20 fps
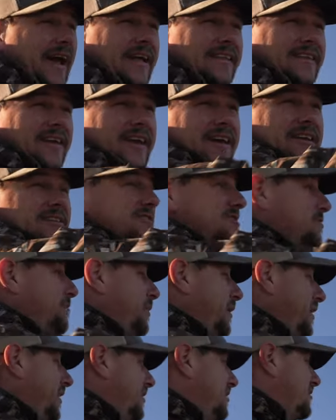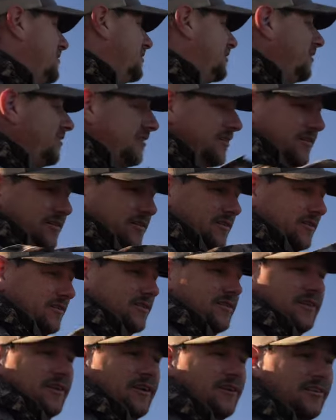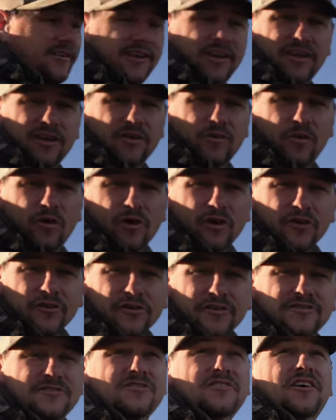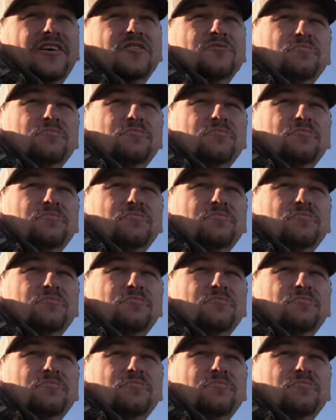at the edge of the banks and uh, you know in the water and such